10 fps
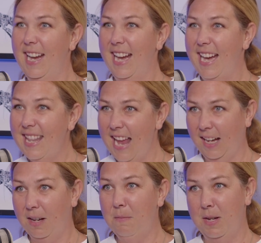in
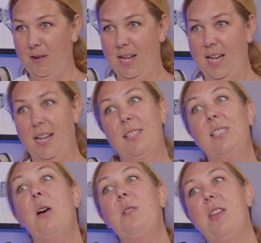that community
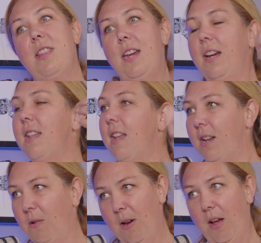so that they can
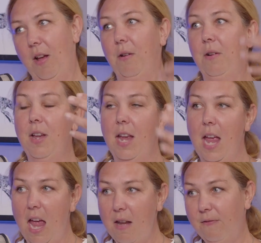then grow
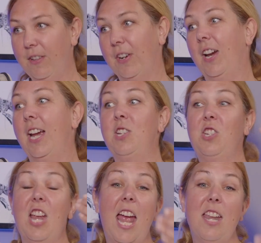and
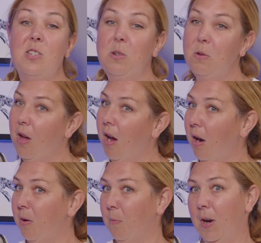flourish and do the
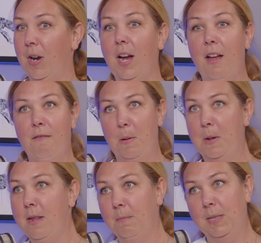hard work of
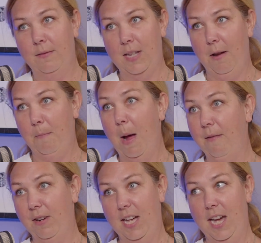pulling themselves out of
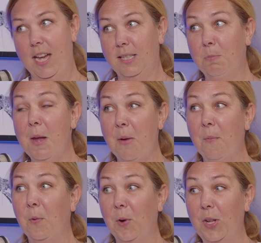poverty. And it's been
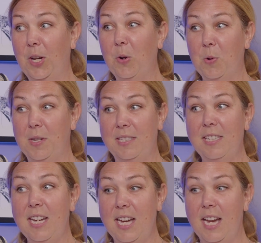really cool to
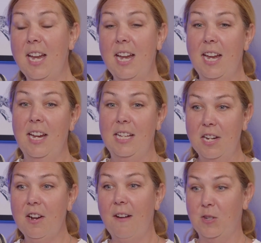see
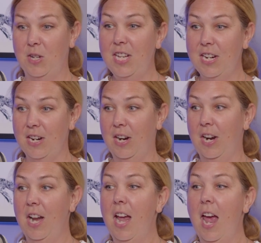year after
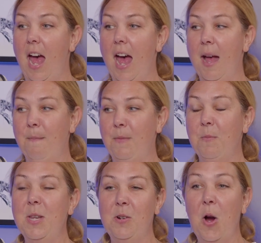year. Um,
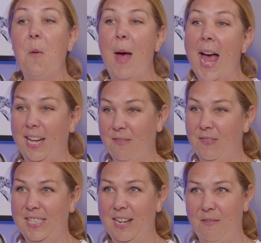when you go back and visit a